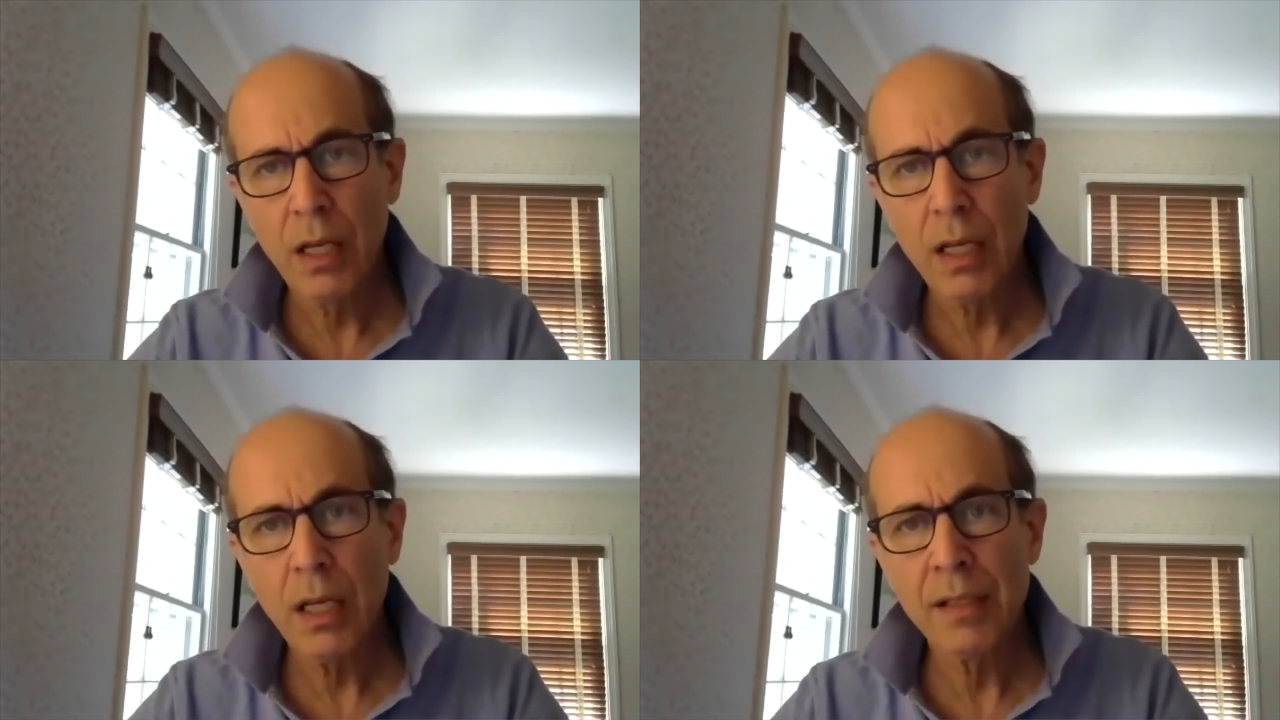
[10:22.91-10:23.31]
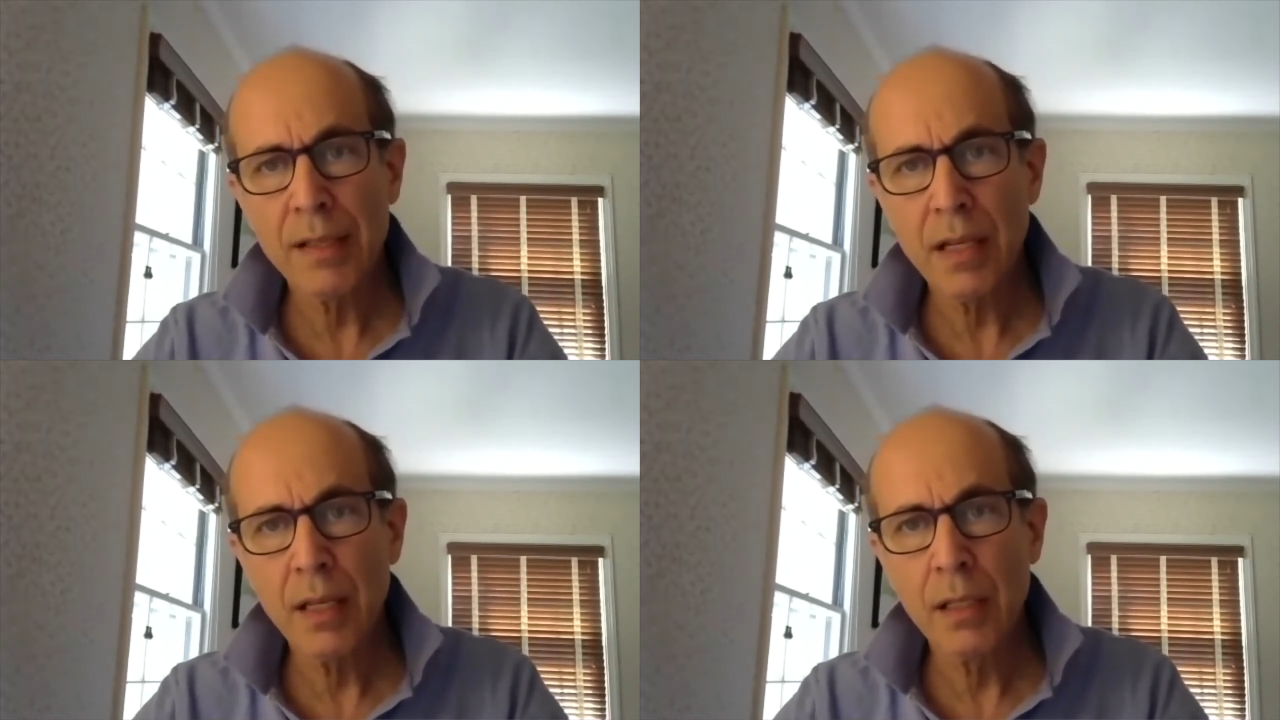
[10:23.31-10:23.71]

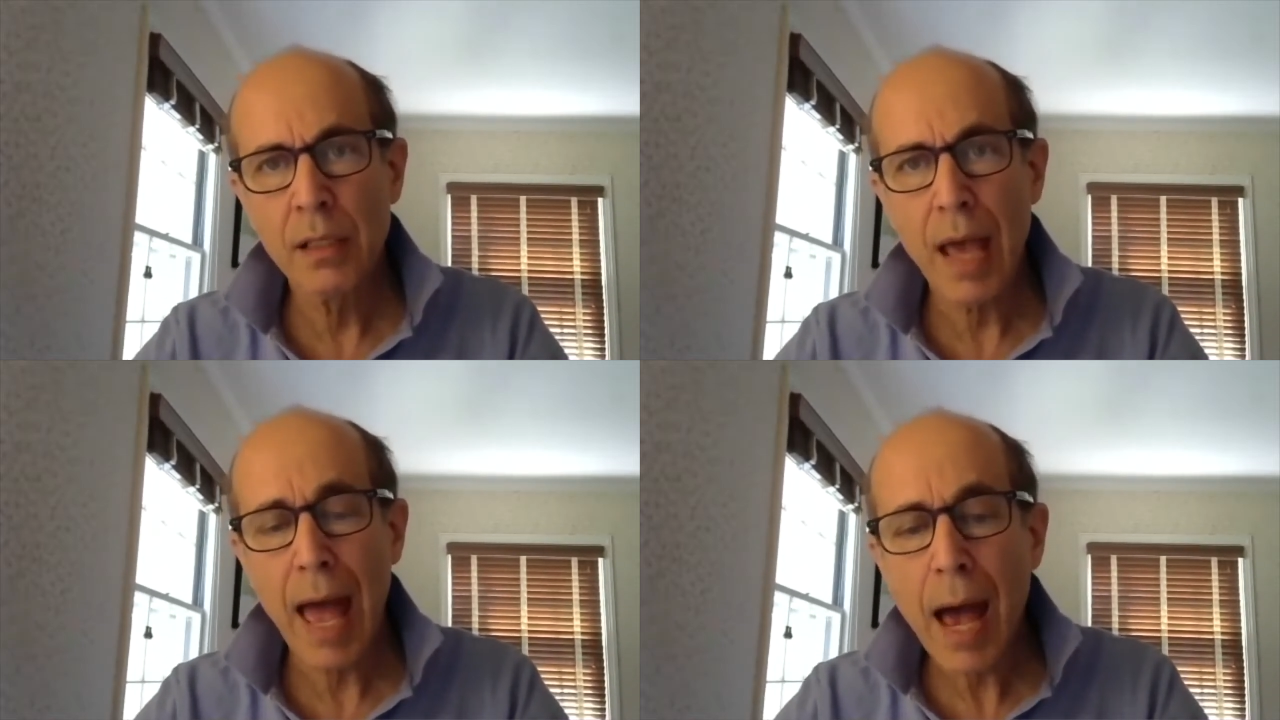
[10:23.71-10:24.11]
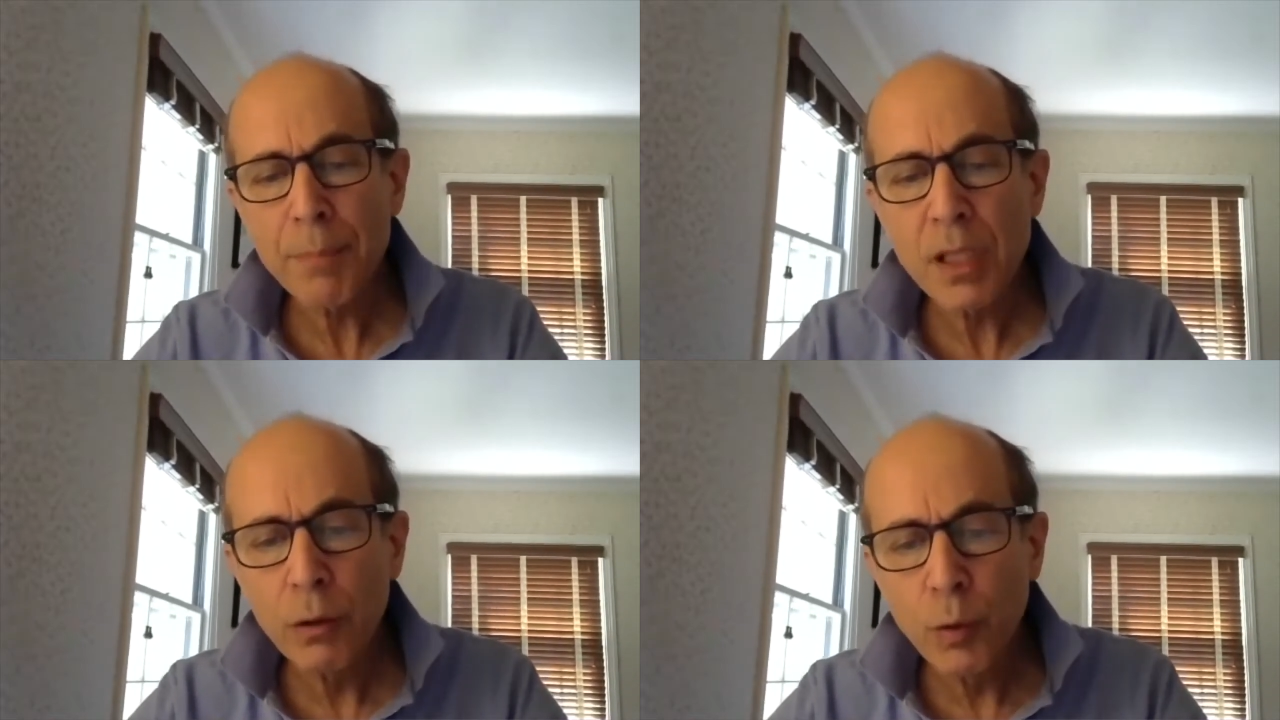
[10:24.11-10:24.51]
is
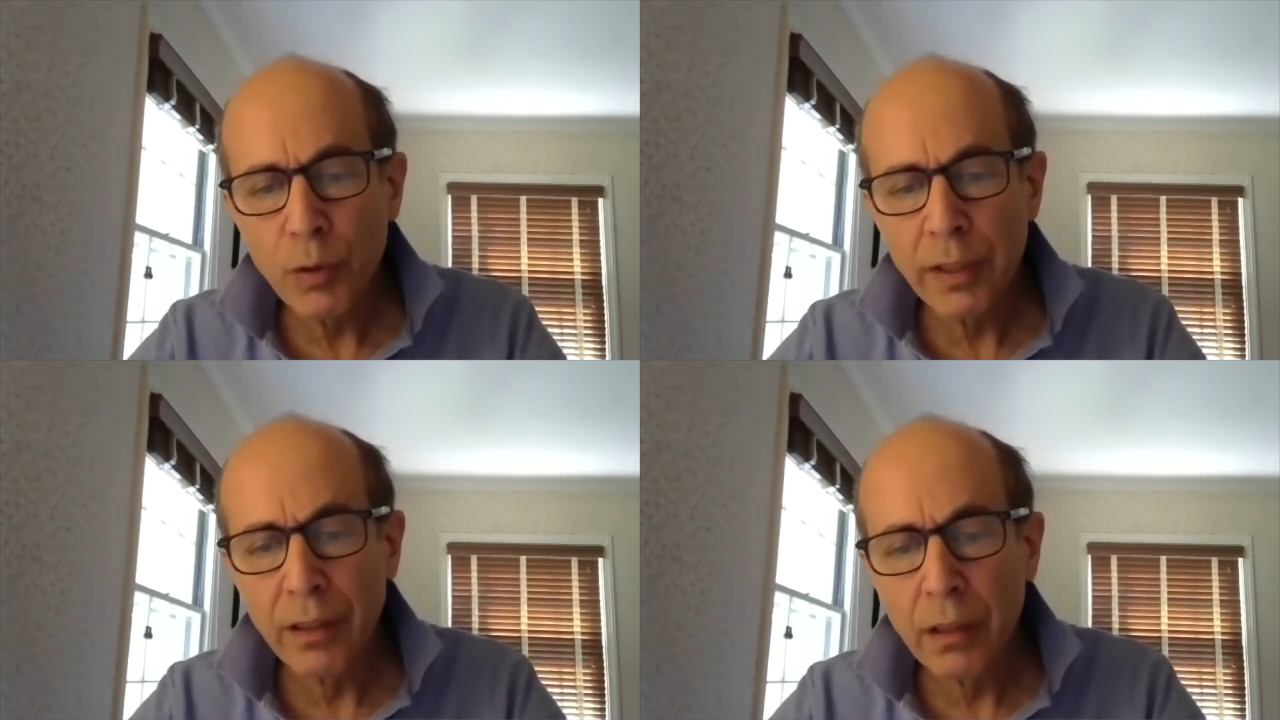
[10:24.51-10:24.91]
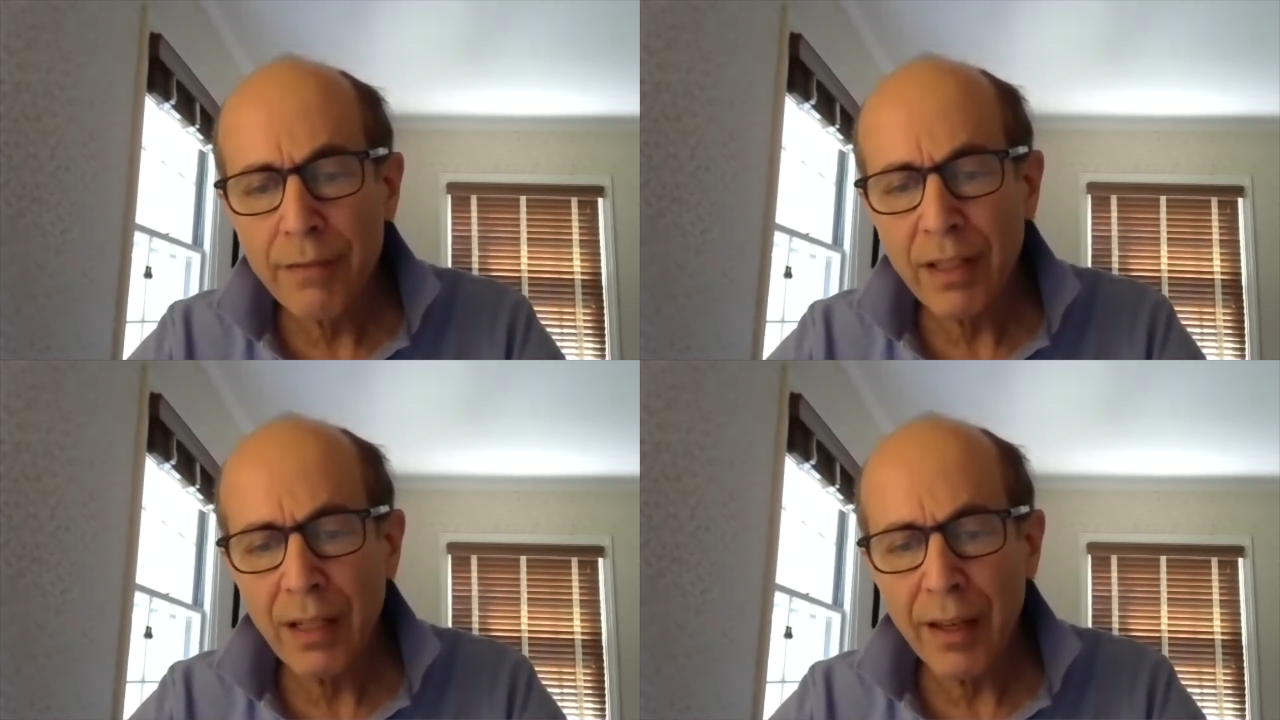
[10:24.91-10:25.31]
absolutely a
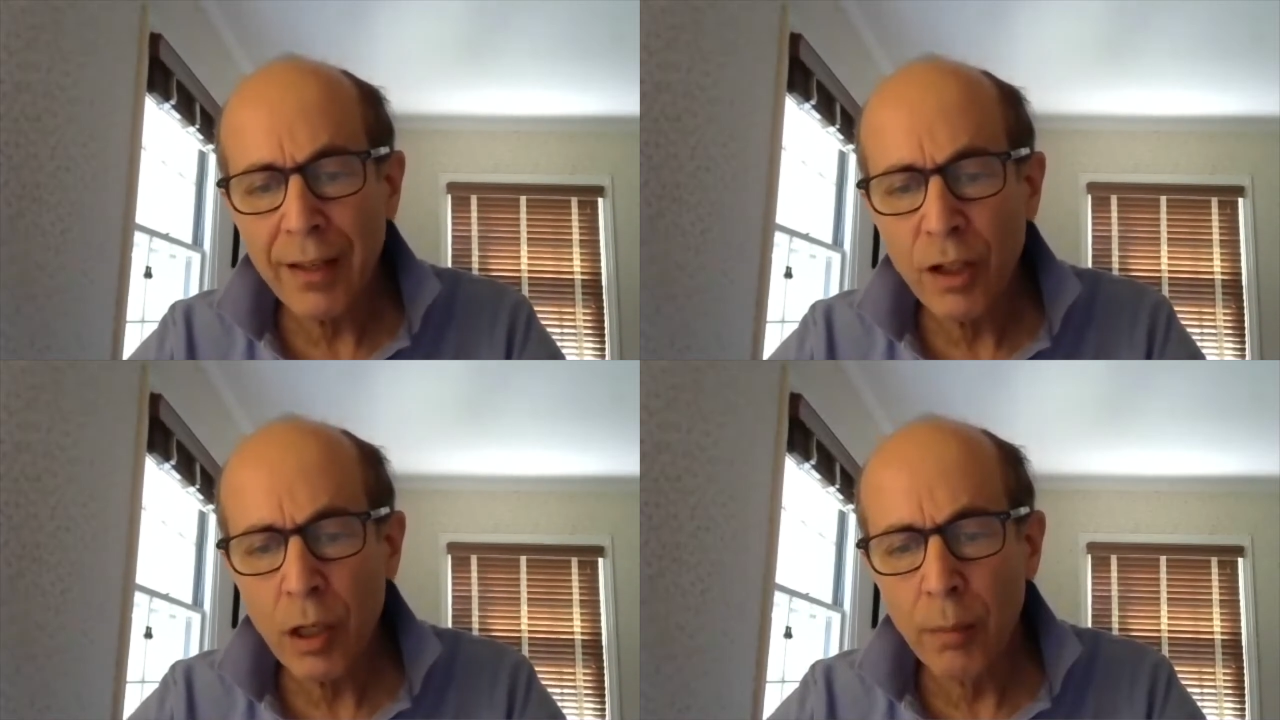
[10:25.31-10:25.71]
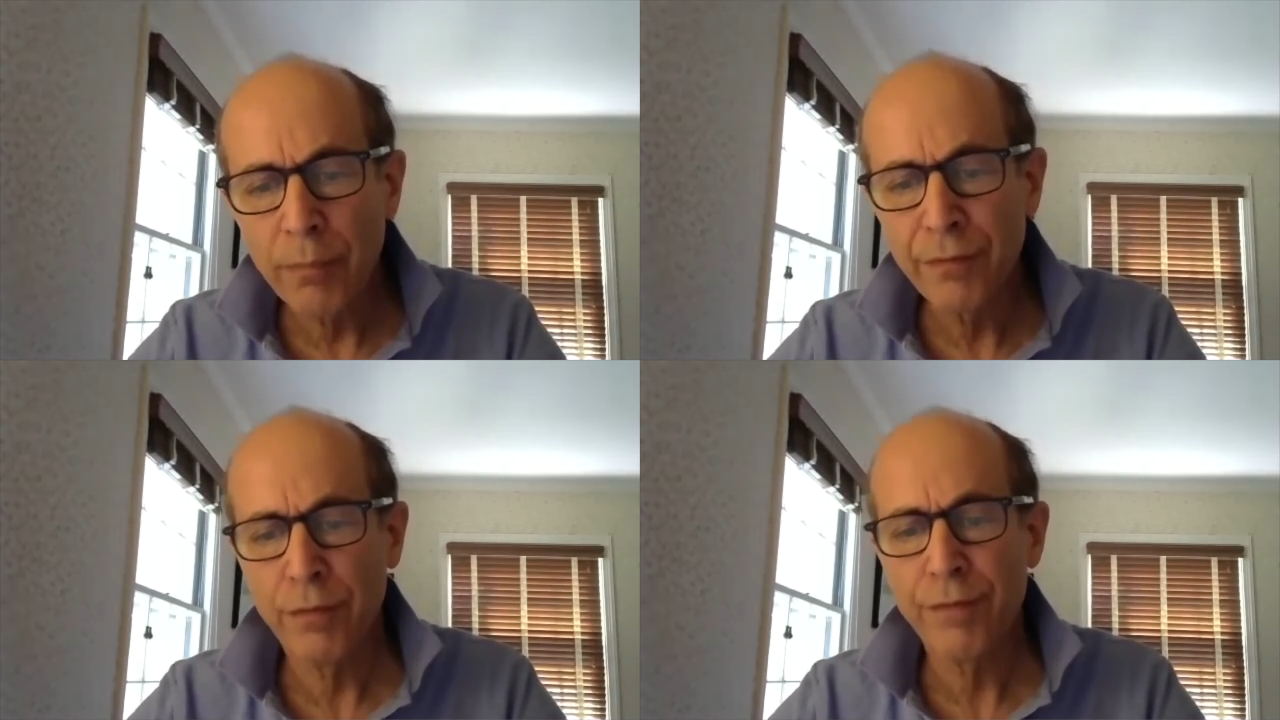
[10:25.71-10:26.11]
living income
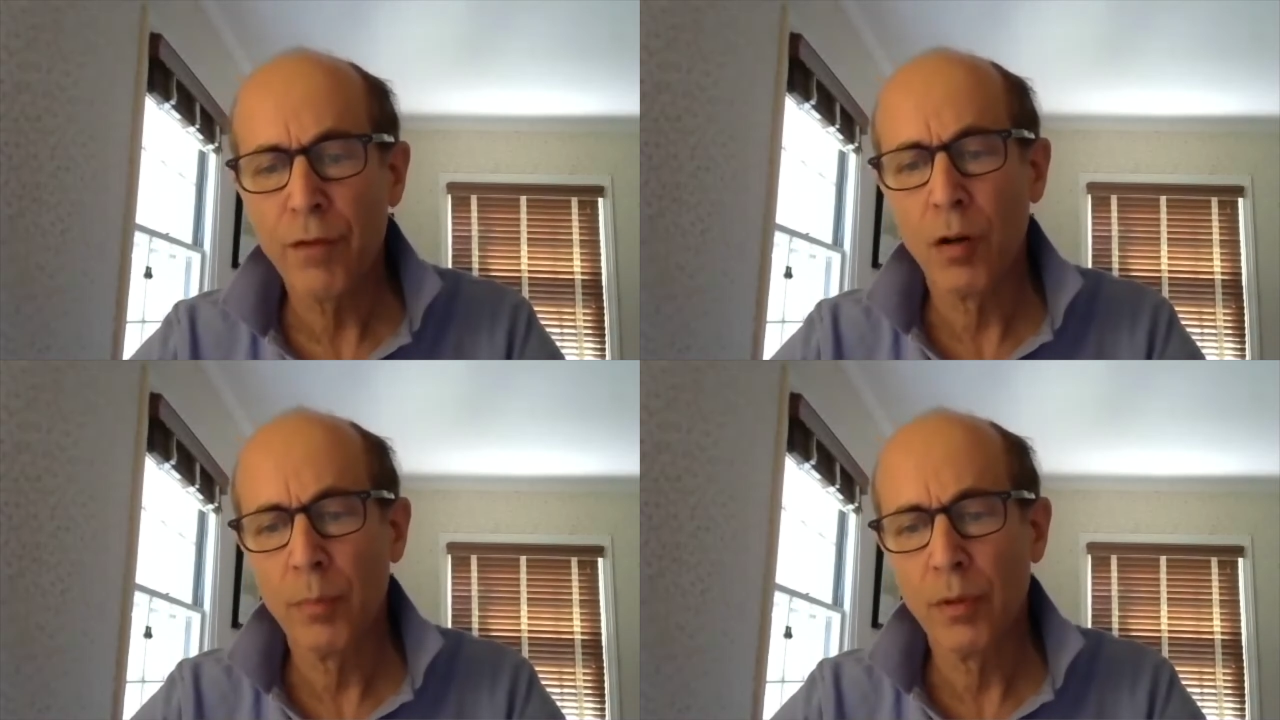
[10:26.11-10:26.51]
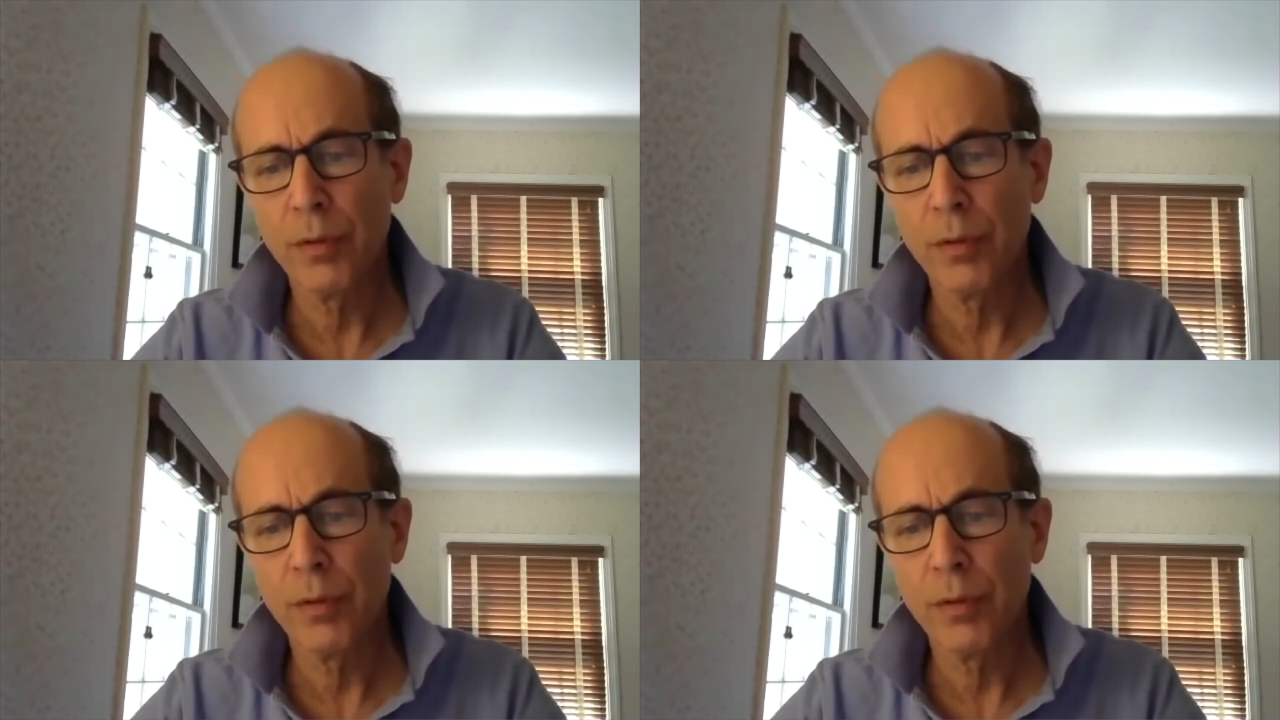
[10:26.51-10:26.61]
for farmers.